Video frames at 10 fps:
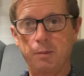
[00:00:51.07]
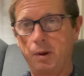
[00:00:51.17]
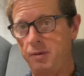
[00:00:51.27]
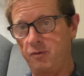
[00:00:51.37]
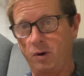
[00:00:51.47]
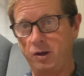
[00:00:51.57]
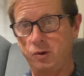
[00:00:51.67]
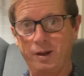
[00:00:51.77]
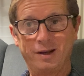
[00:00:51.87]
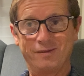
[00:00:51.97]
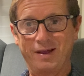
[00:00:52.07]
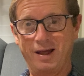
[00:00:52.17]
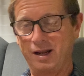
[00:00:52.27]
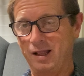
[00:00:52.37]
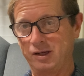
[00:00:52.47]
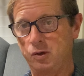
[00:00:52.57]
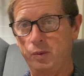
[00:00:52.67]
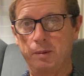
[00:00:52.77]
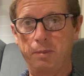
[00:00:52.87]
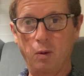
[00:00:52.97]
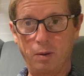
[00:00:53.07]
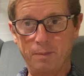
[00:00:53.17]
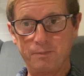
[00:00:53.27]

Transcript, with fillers: But before I do any of that, I like to read a poem.